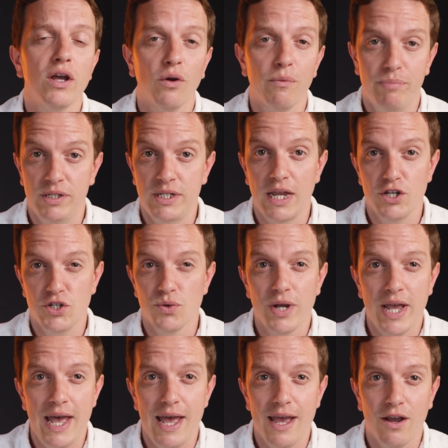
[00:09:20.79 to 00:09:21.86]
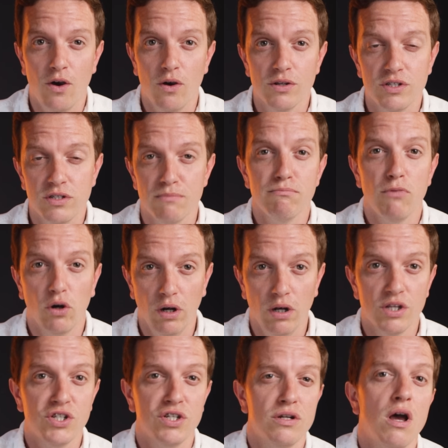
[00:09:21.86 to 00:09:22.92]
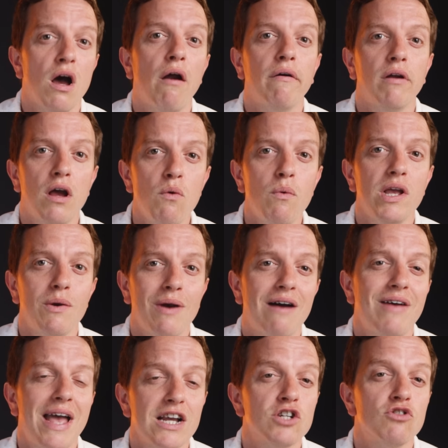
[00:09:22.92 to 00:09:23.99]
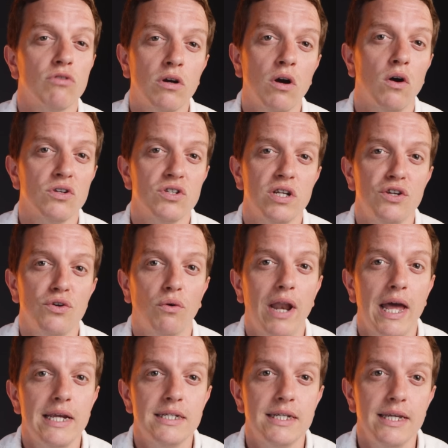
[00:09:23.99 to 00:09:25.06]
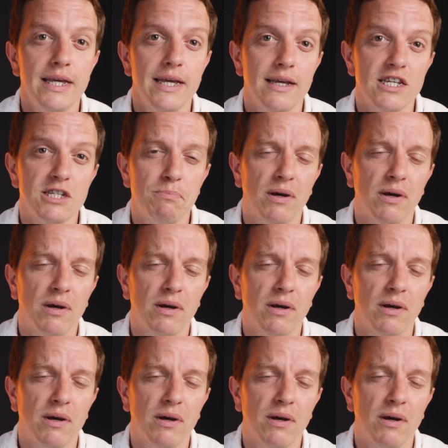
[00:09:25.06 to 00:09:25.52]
on potential care costs and model a scenario where you have extra cost in your later years.